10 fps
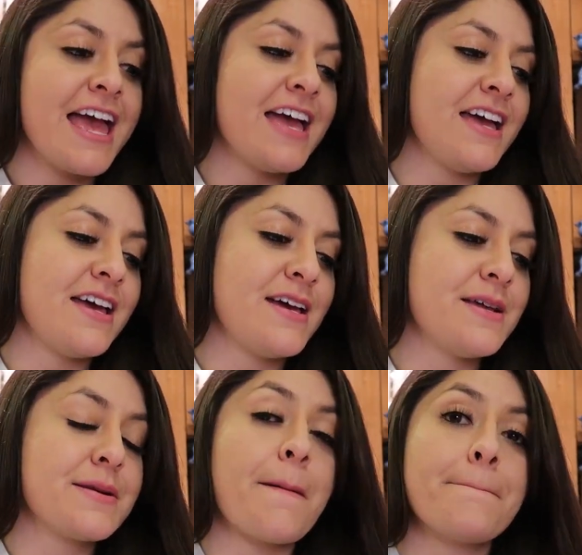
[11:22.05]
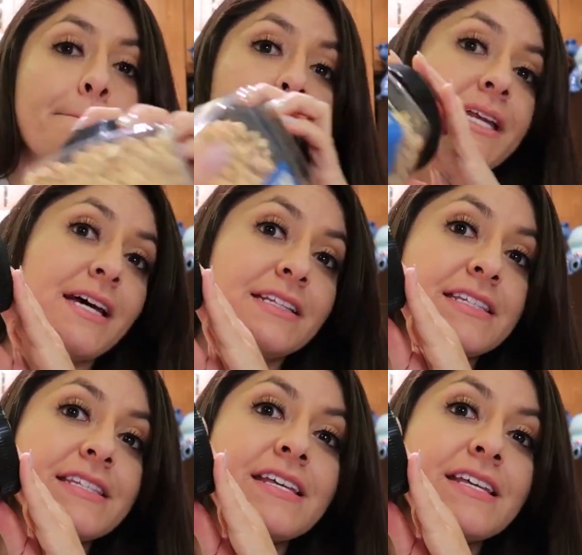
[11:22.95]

and peanuts.